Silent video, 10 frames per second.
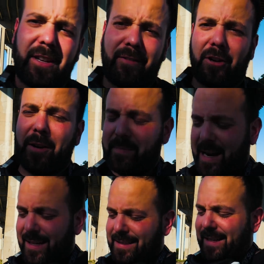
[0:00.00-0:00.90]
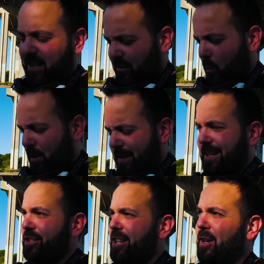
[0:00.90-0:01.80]
ever unboxing on
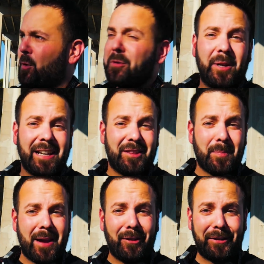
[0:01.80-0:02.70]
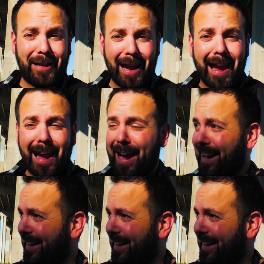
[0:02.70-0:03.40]
Vortex channel. What did we get in the mail today?